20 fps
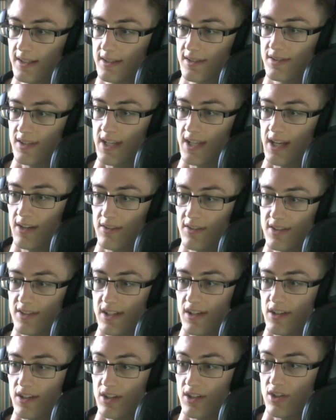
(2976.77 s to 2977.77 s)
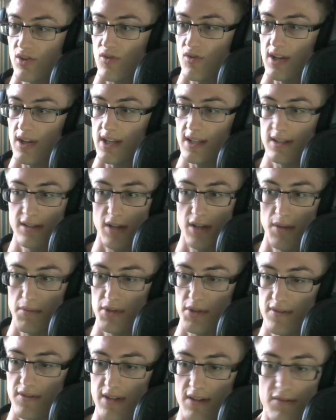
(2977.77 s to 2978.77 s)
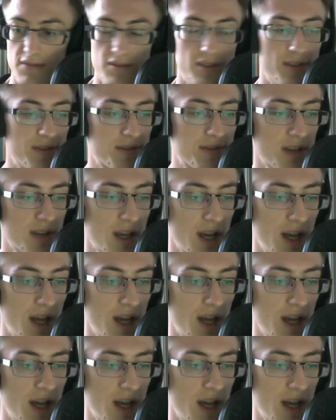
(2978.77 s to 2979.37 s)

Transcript: See, look at the tree, so much of a difference.